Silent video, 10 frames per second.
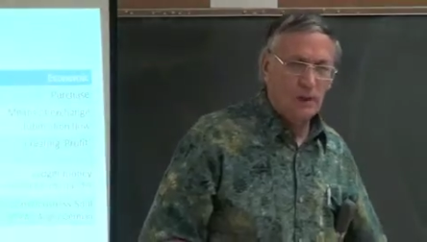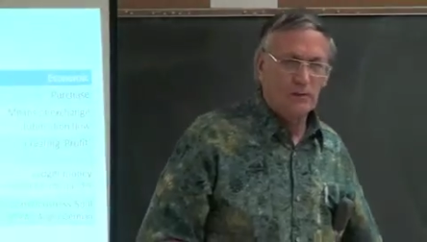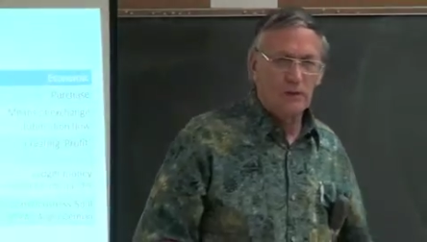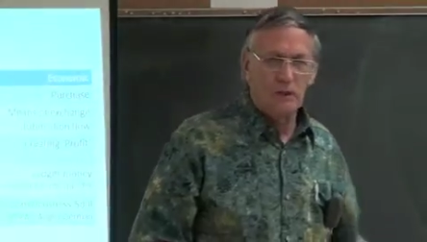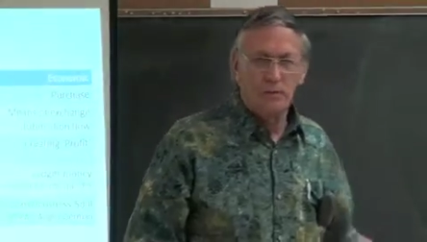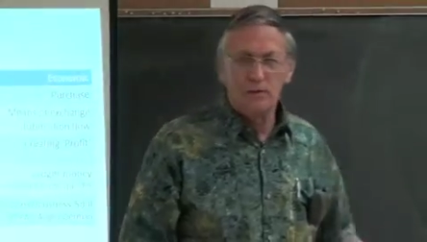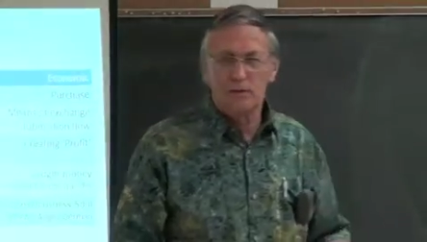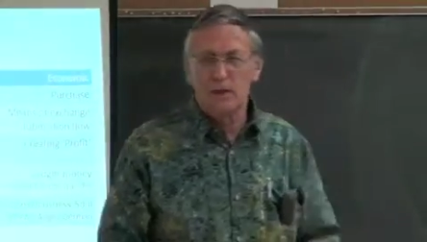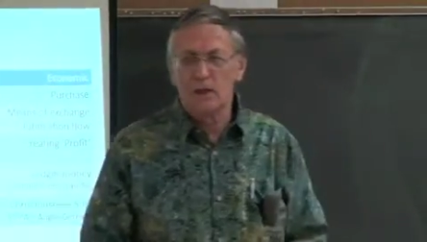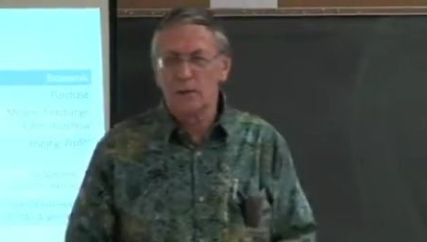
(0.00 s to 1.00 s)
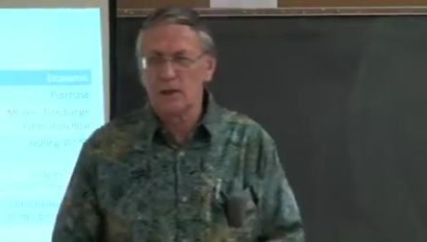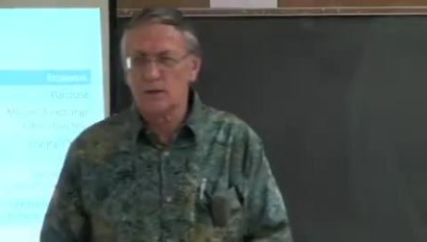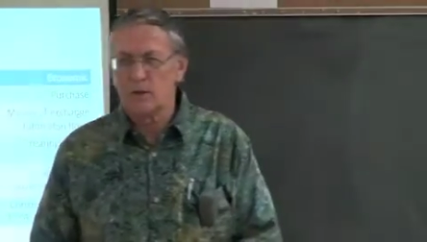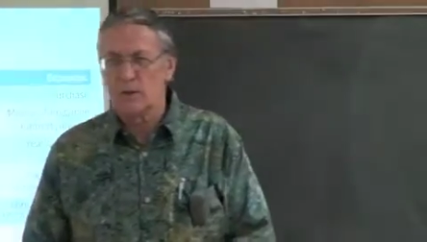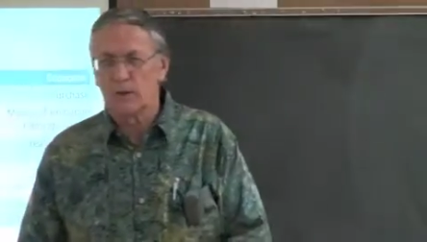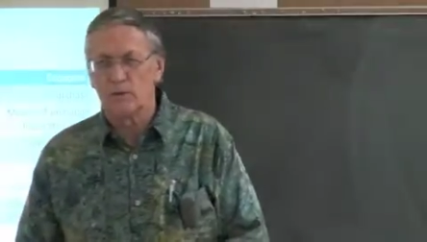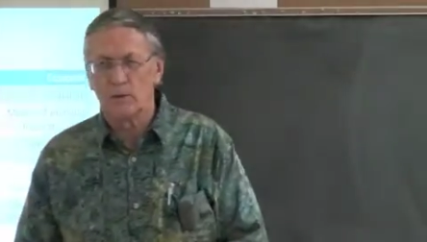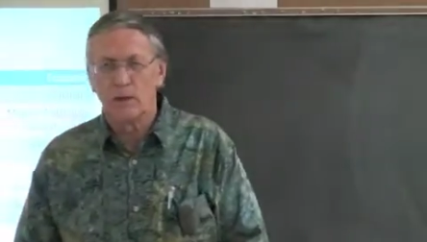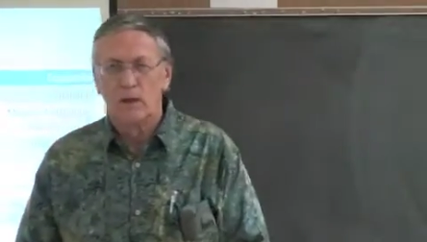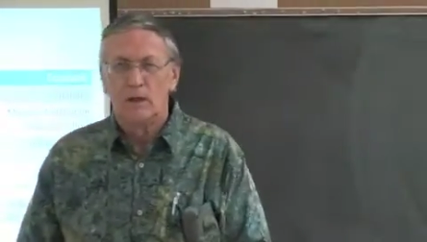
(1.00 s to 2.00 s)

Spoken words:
We have government valuation things.